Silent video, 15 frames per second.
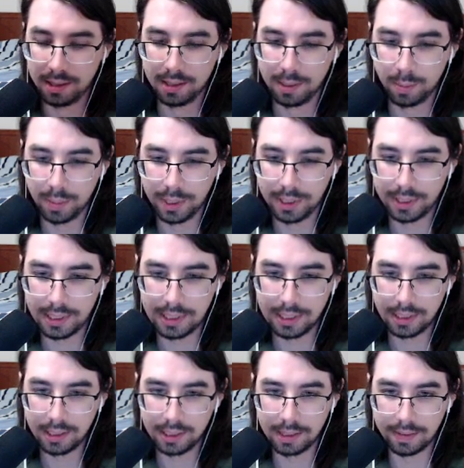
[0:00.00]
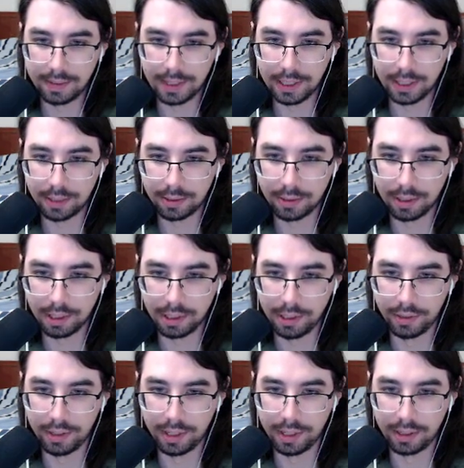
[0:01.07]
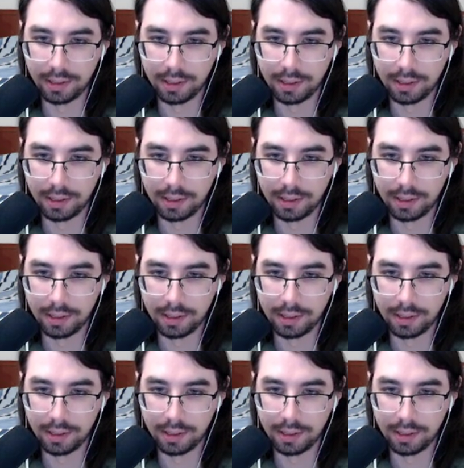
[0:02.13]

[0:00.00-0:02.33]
but it's still just a very strong unit.